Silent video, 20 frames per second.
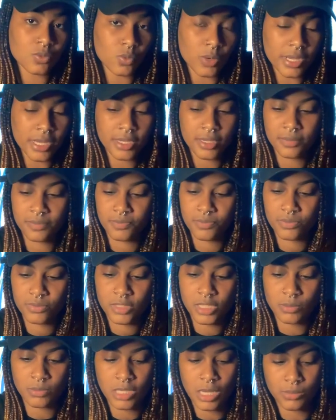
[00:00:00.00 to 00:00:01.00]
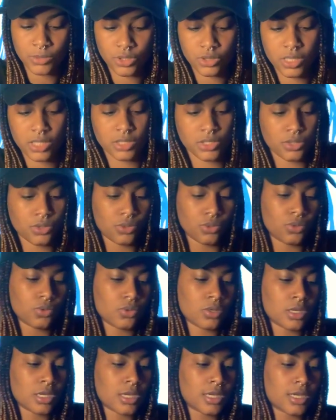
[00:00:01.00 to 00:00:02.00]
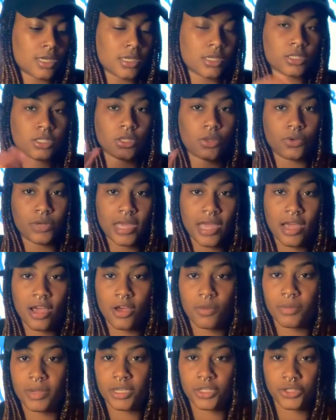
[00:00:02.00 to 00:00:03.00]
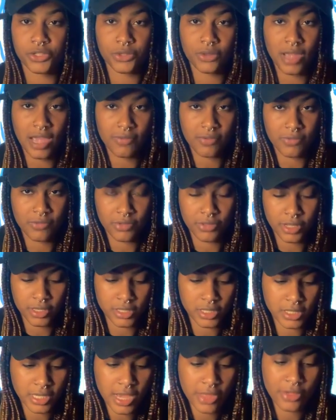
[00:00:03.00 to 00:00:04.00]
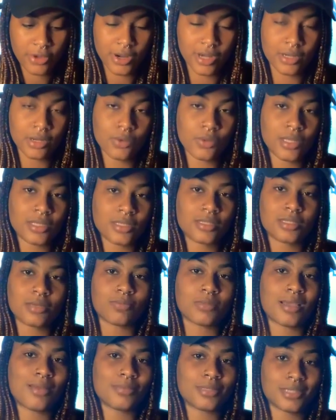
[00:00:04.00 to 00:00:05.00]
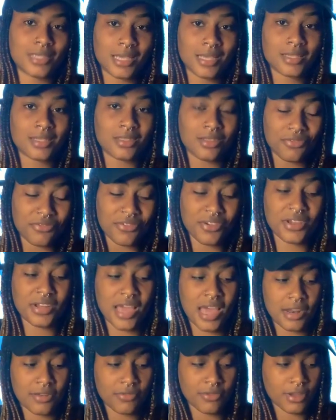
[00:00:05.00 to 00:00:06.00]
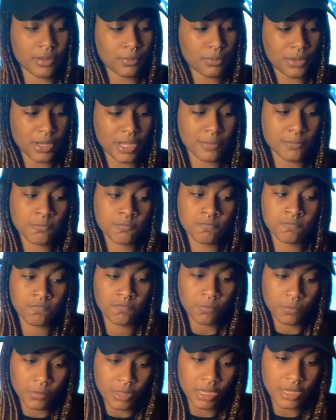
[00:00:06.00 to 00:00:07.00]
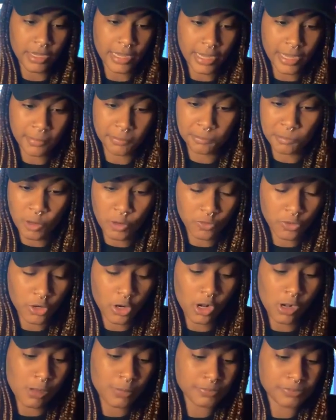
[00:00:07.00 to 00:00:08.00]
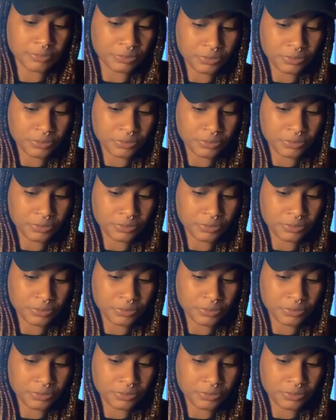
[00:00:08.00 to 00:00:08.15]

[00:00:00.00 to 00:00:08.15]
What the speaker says: way. Sometimes you need to slow down, make sure you have everything together. I know that sometimes takes the fun out of it, but again, overall,